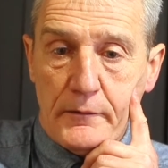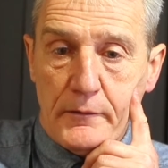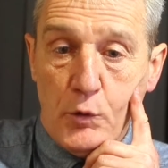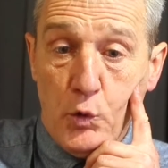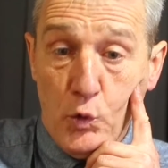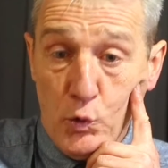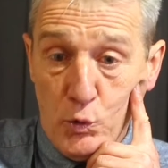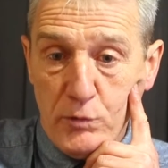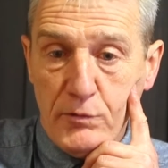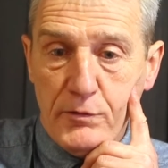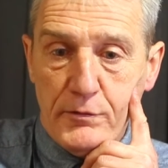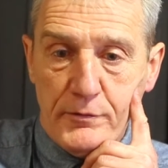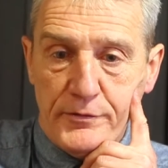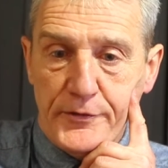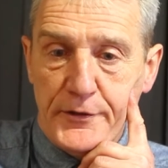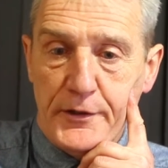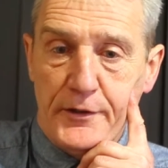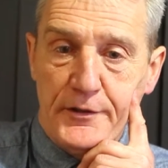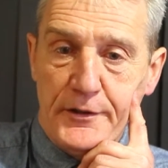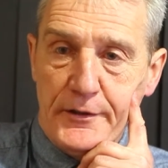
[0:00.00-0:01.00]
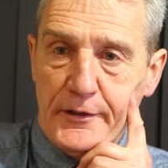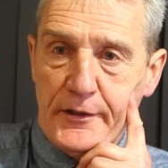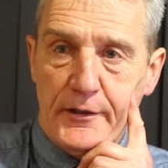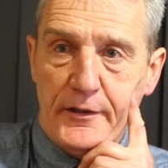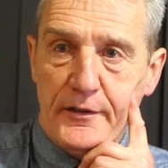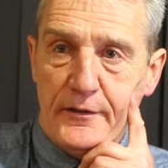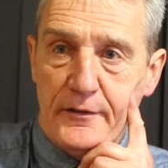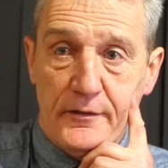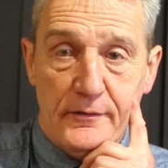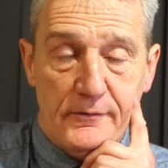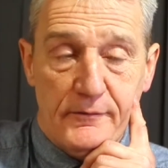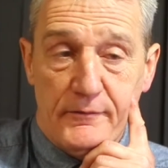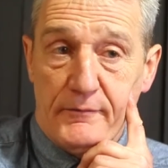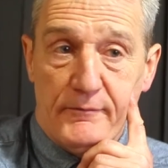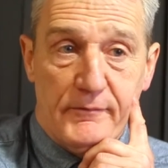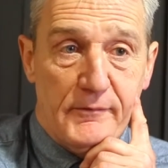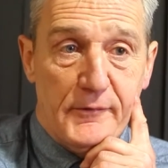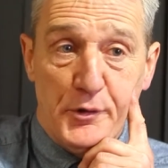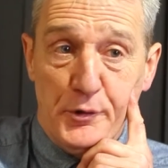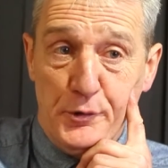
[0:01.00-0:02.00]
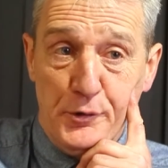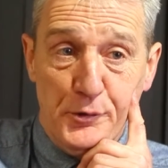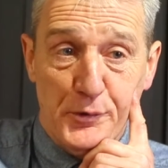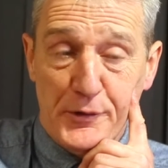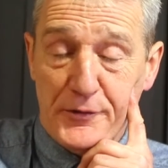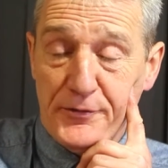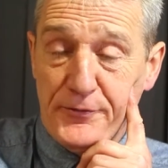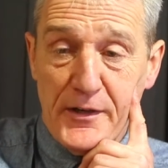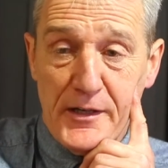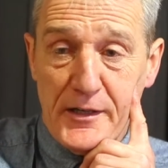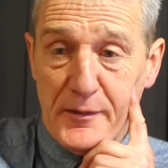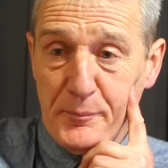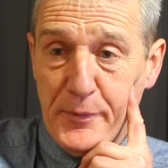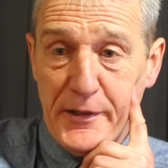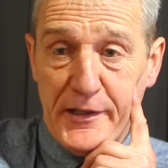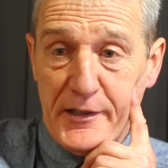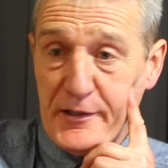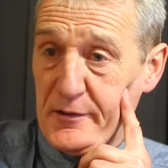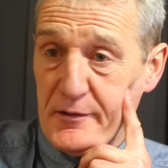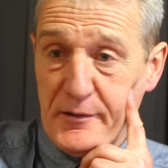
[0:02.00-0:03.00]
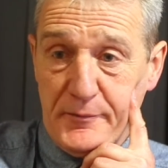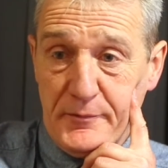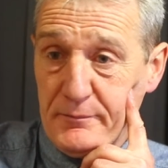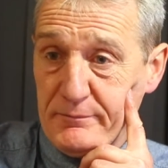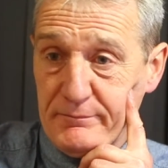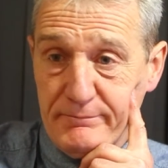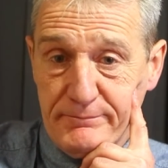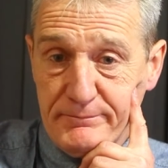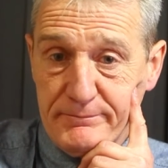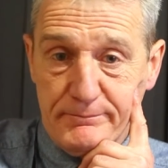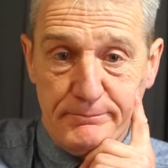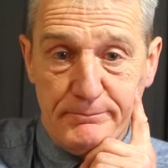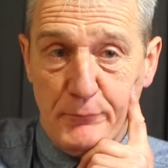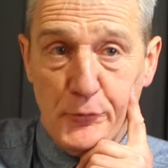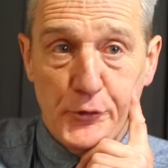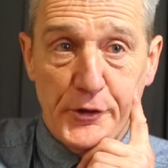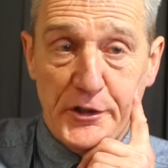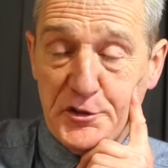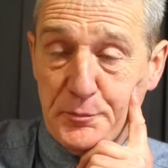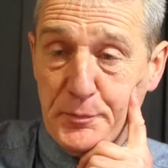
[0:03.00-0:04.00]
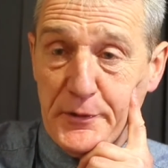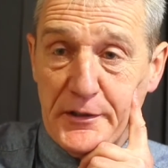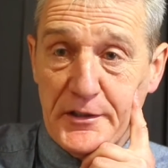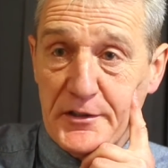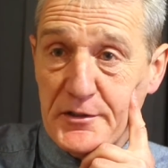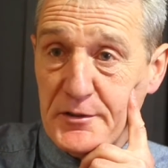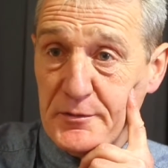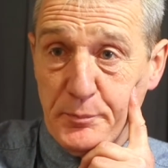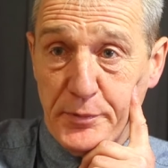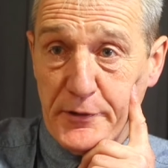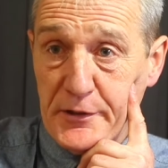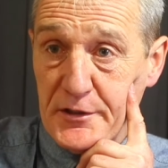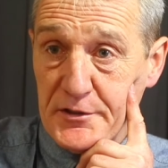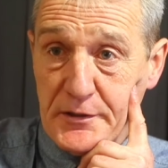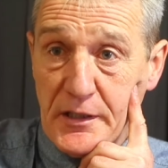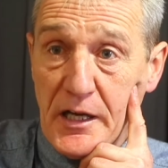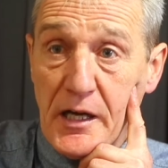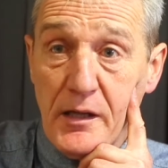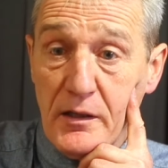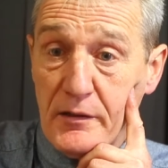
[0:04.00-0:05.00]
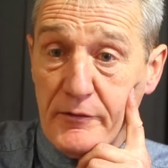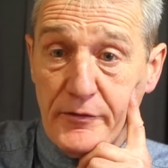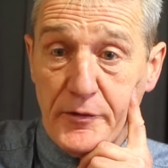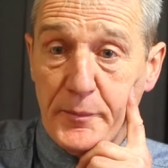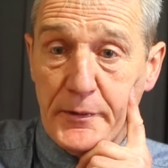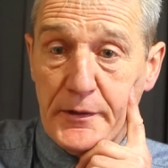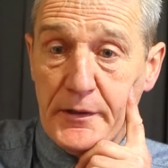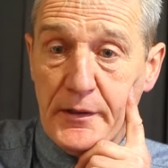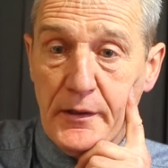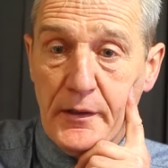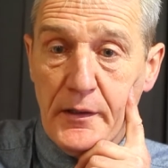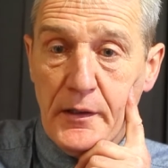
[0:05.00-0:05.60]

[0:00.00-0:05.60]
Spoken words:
Hope for Dundee United, who were far better and more experienced players than I'll ever be.